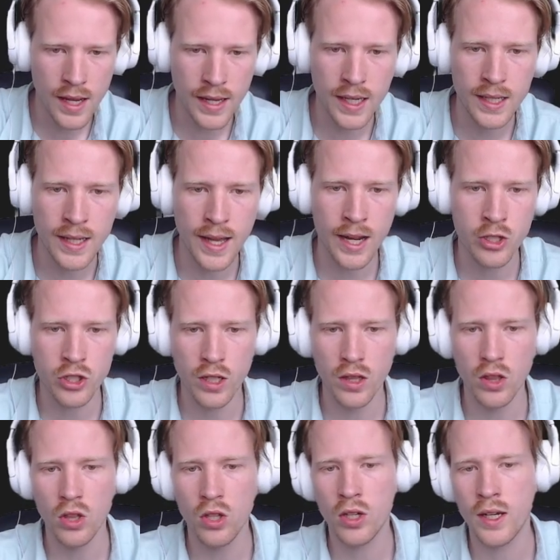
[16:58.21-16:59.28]
I need to actually
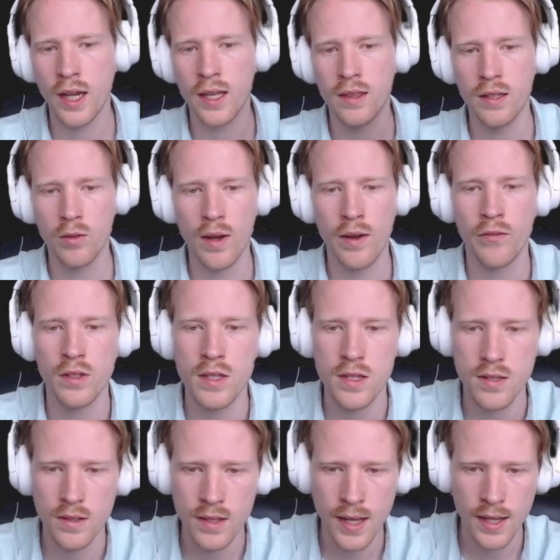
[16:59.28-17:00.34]
look at the
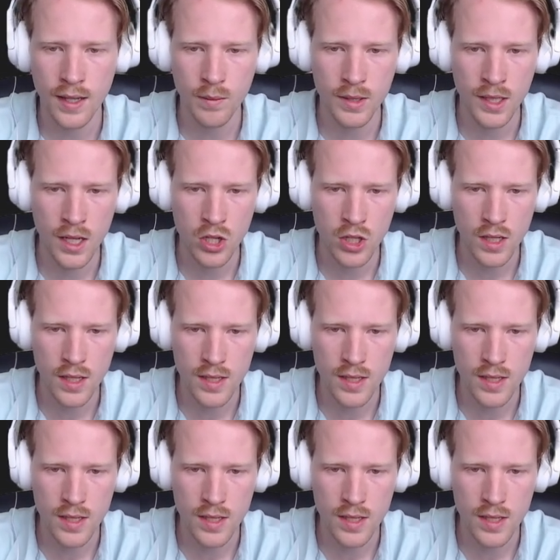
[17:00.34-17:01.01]
reference documentation